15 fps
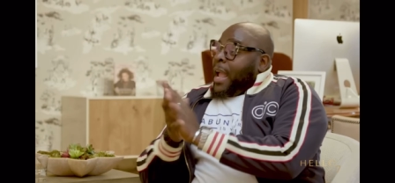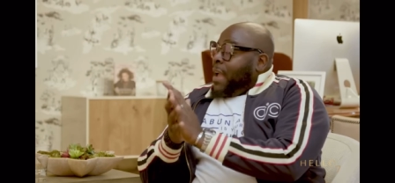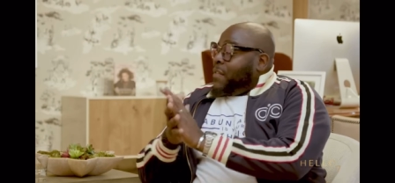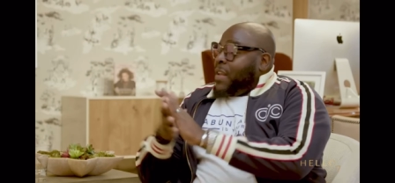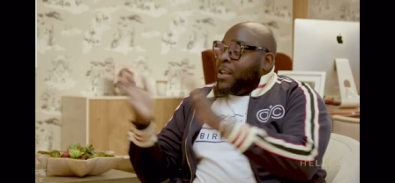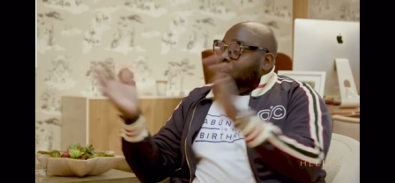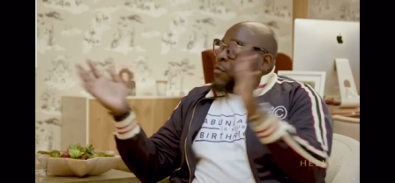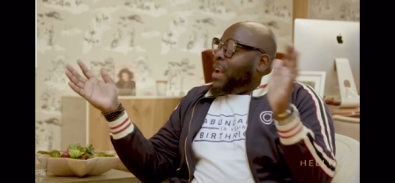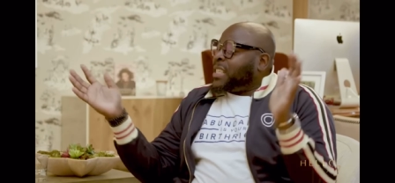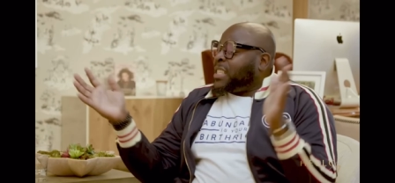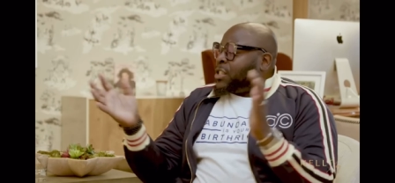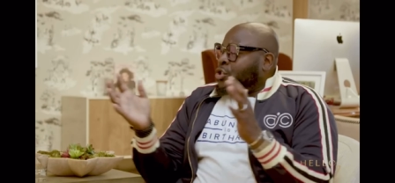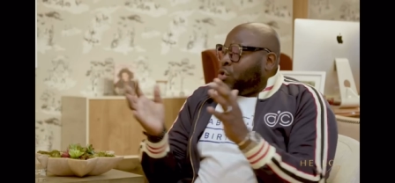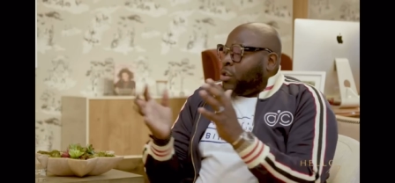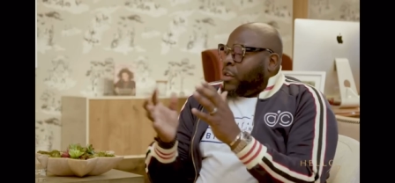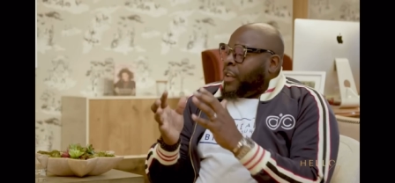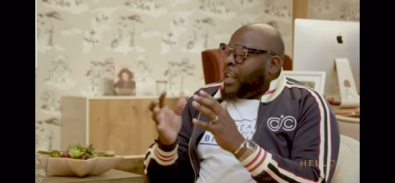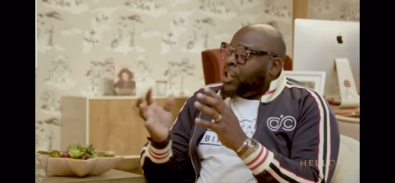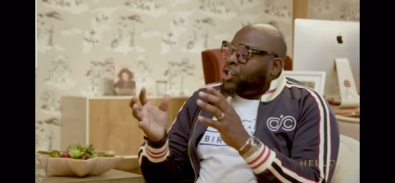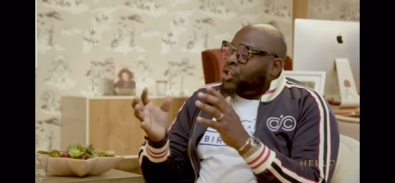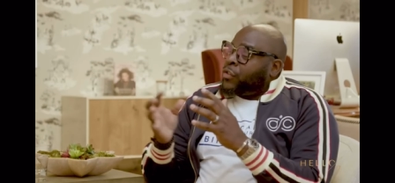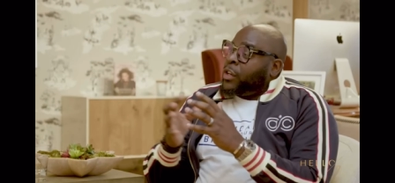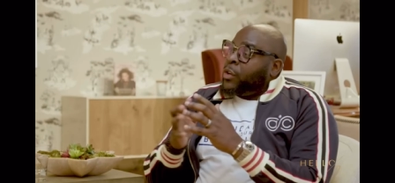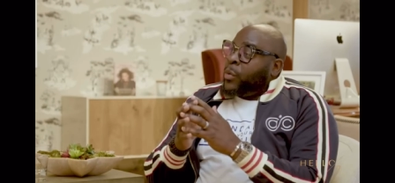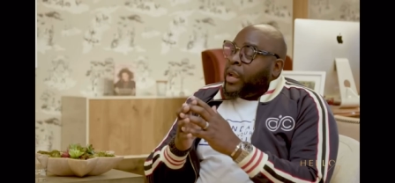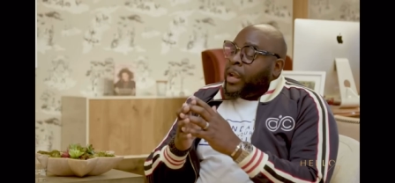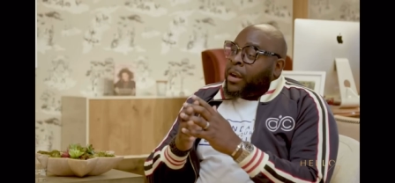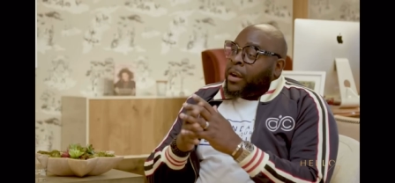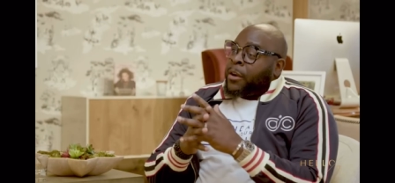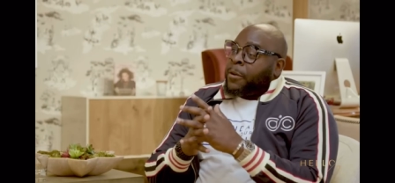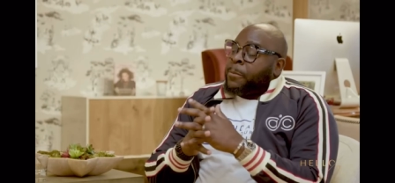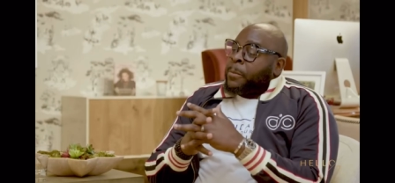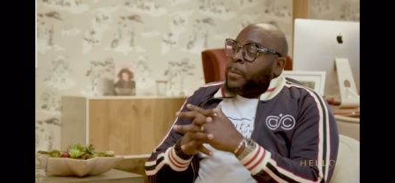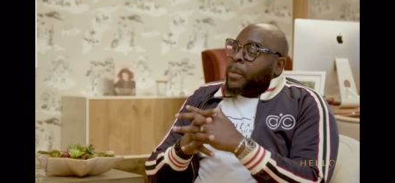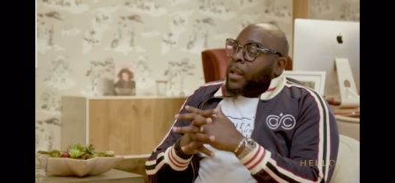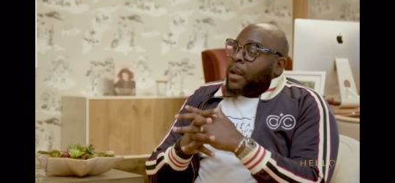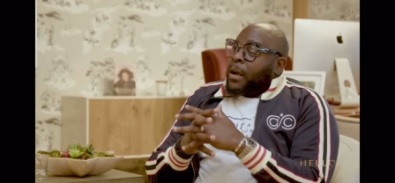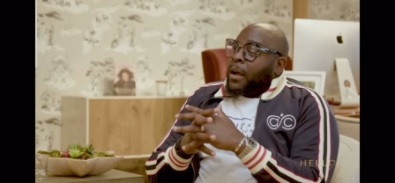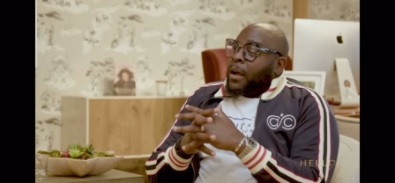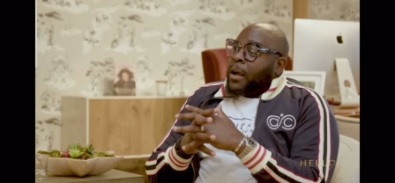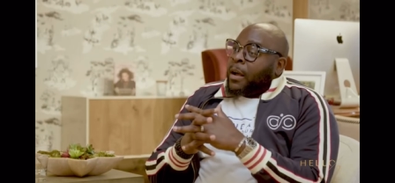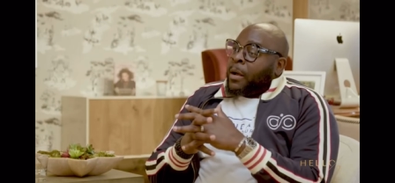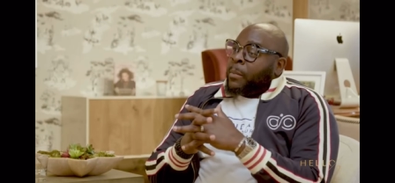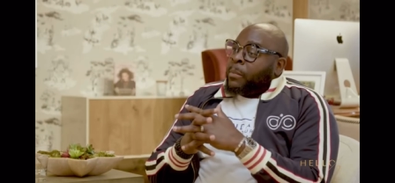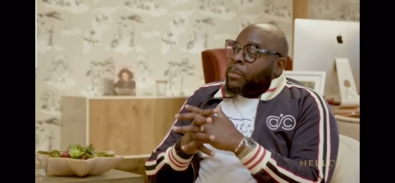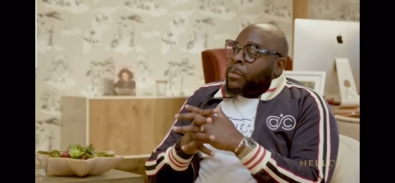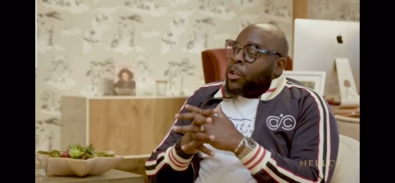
and then the rest is sort of history. Where um,